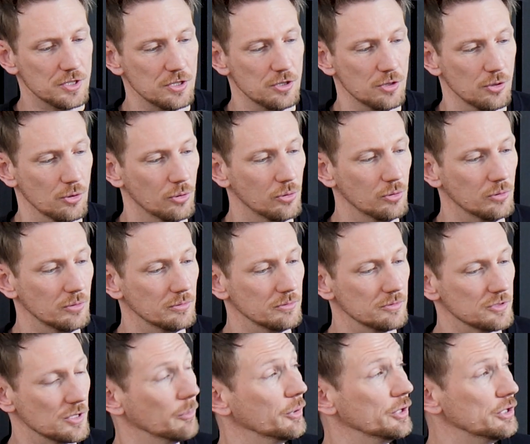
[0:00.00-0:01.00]
to you,
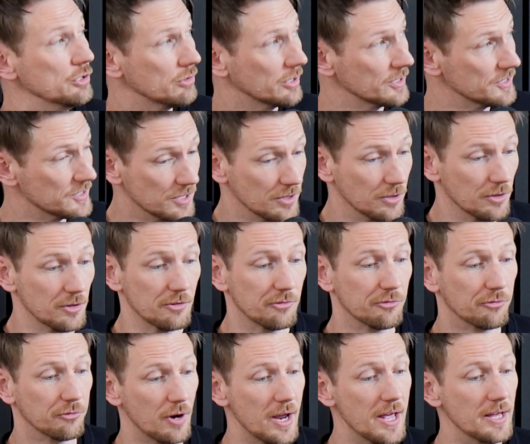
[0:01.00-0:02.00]
someone you considered a
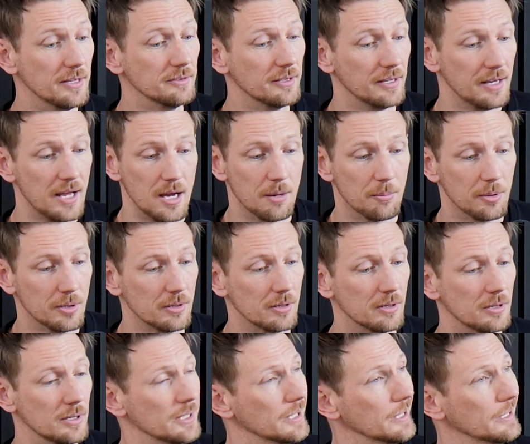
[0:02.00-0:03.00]
friend, a
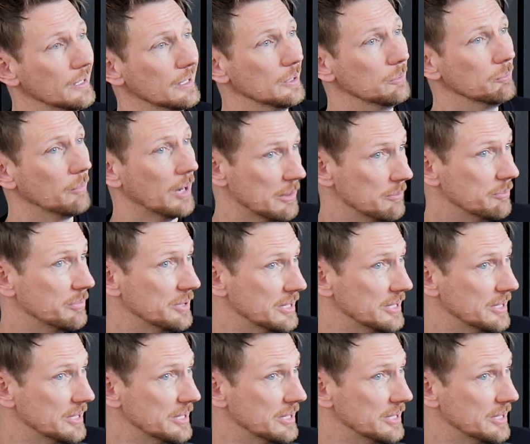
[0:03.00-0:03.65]
neighbor, might